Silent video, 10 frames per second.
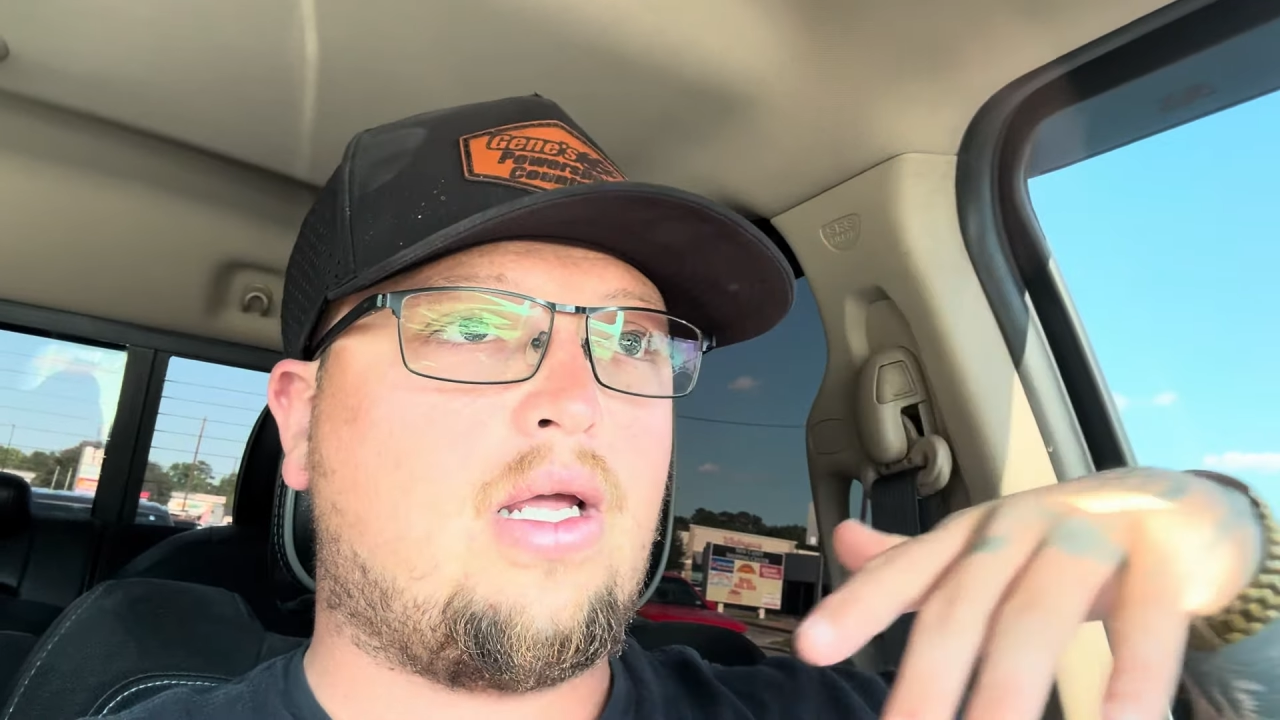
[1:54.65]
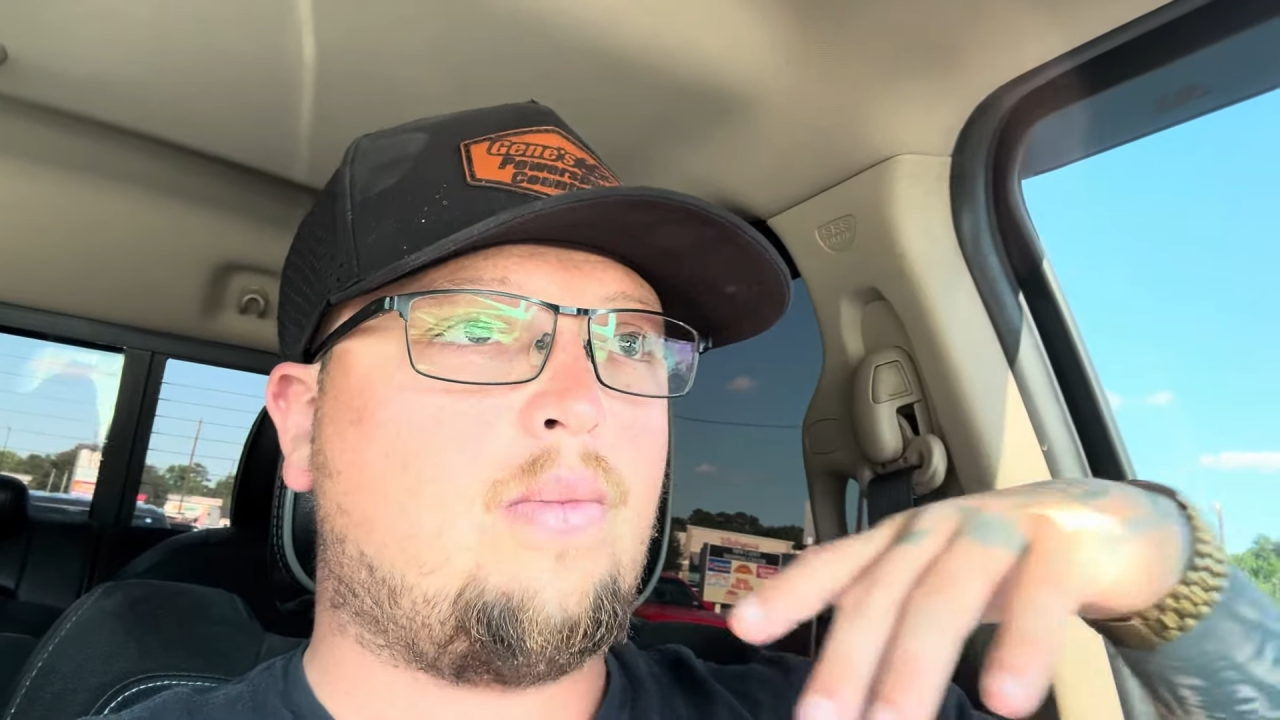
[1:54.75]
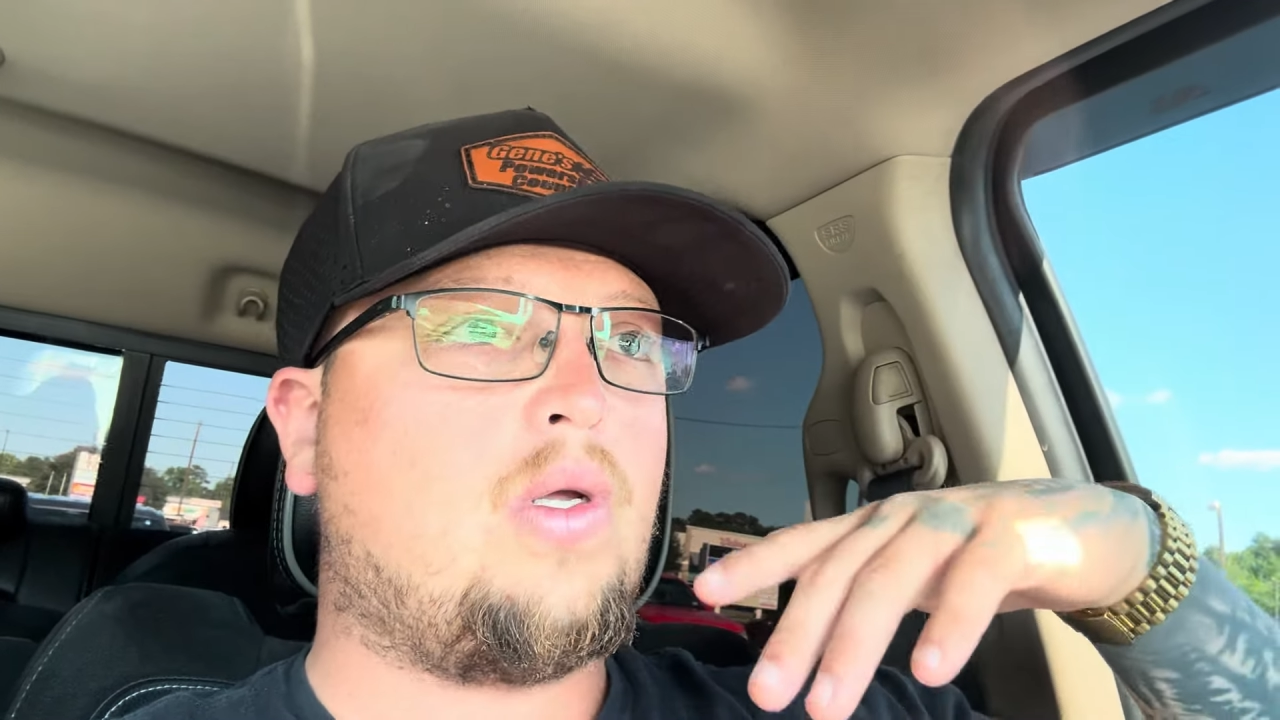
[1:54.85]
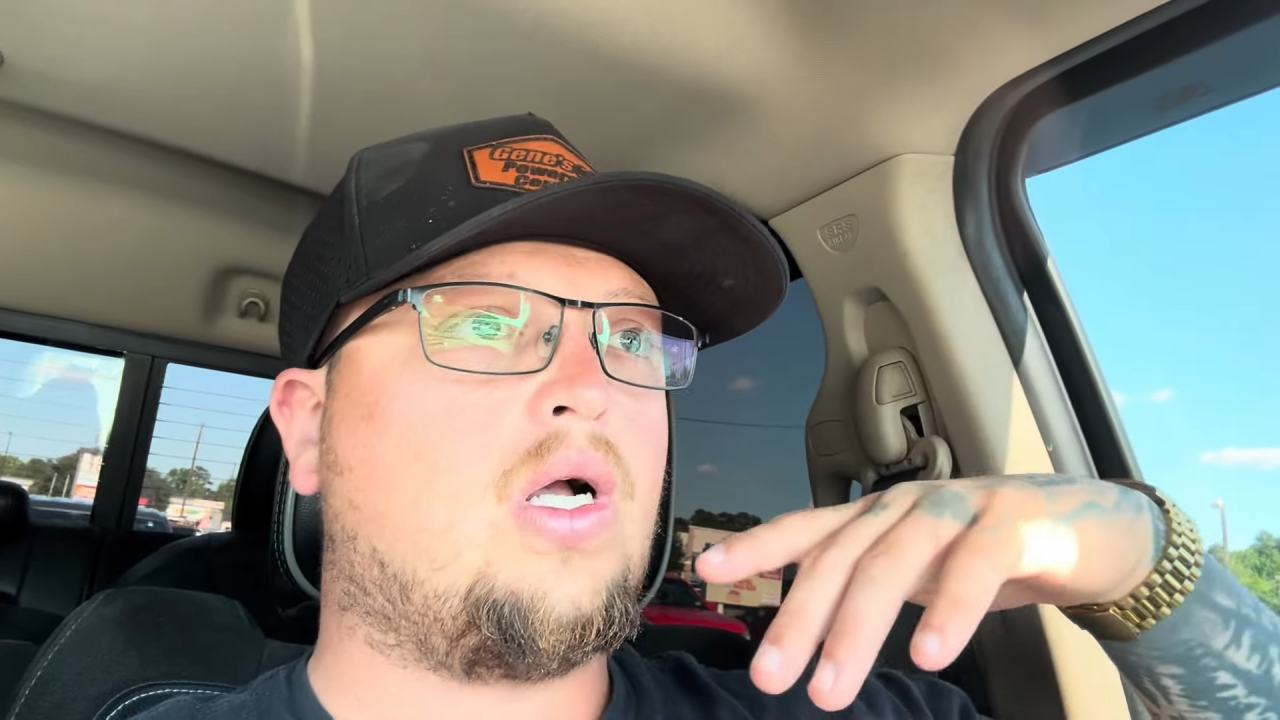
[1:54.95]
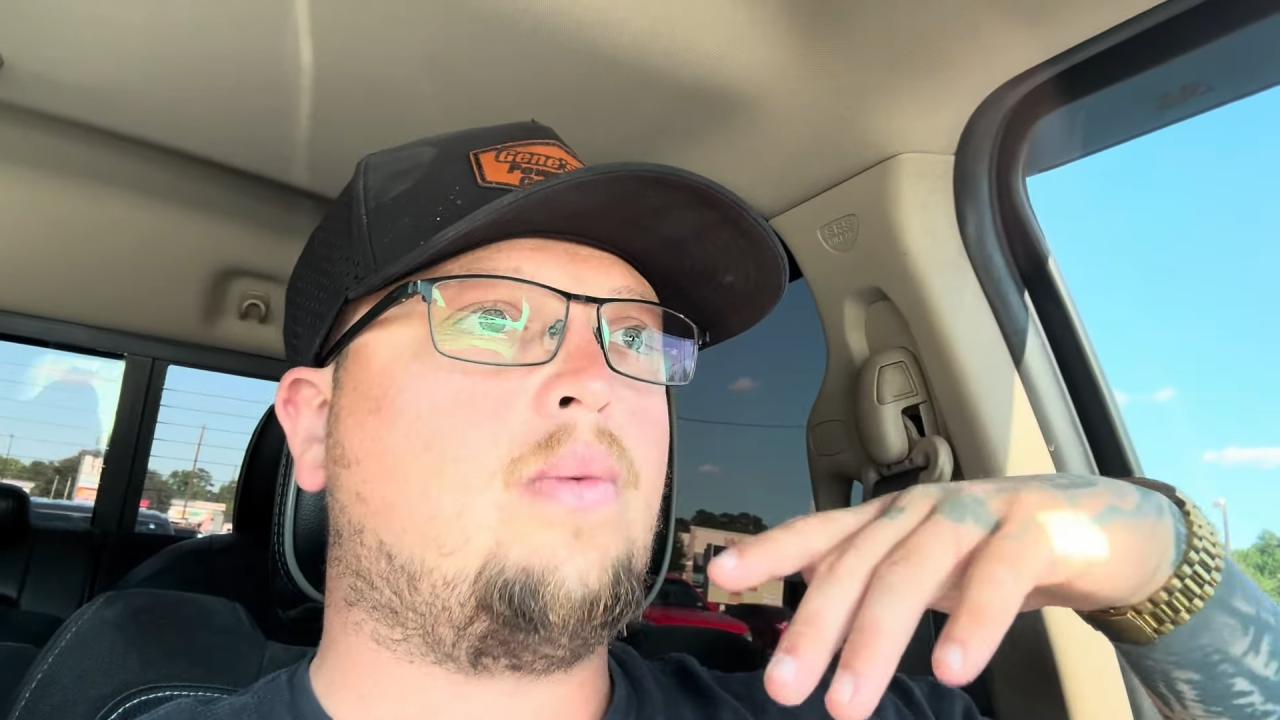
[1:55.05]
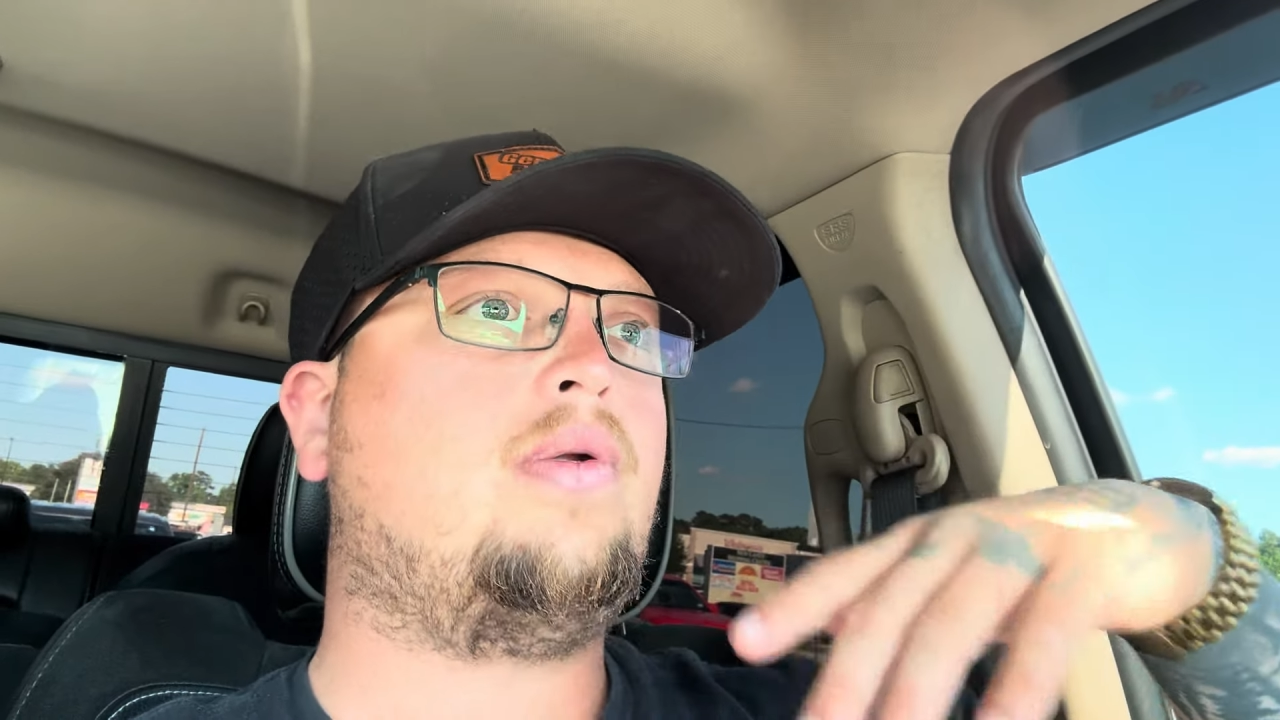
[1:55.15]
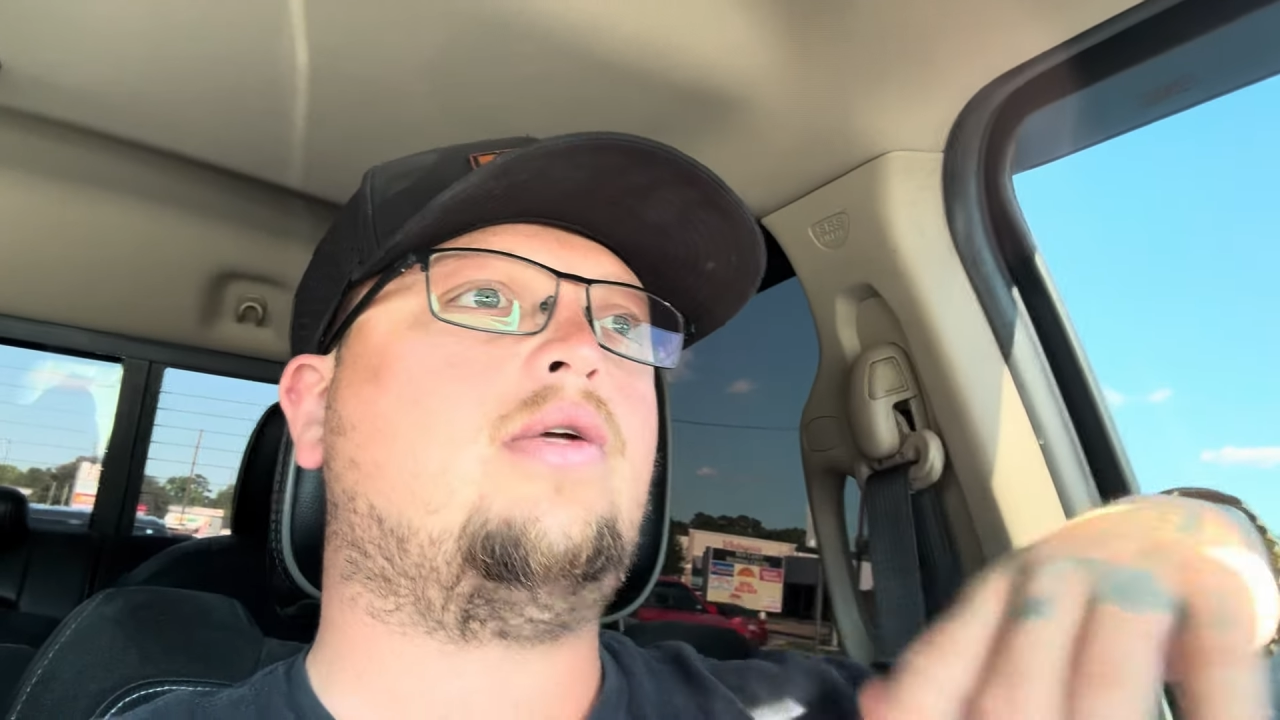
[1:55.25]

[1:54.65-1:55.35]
hit me up, and he